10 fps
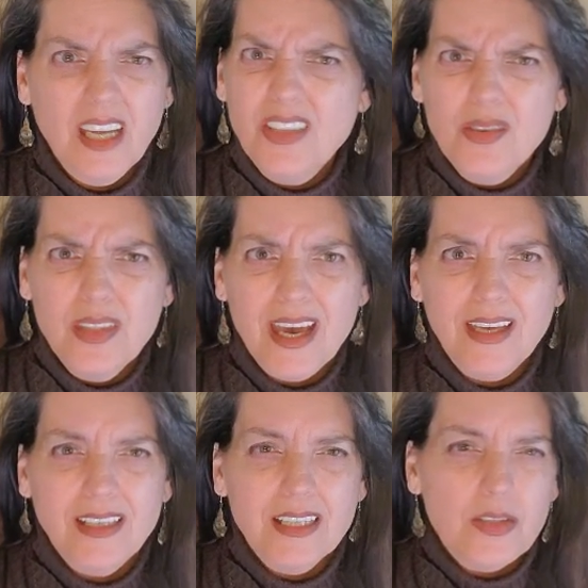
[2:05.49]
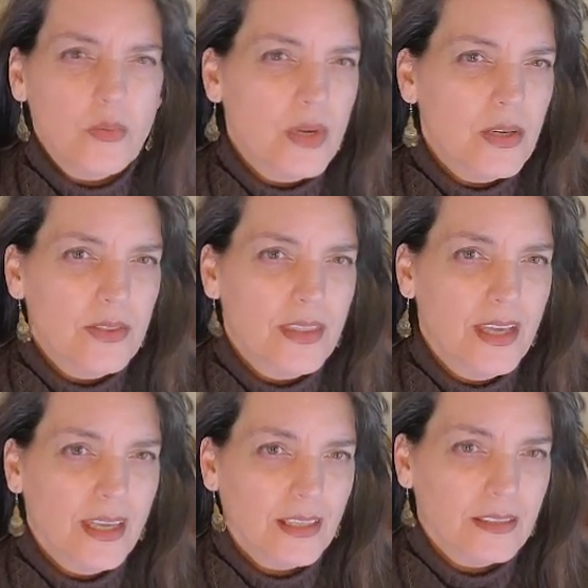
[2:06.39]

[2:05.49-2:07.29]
I do that. It's a weird thing.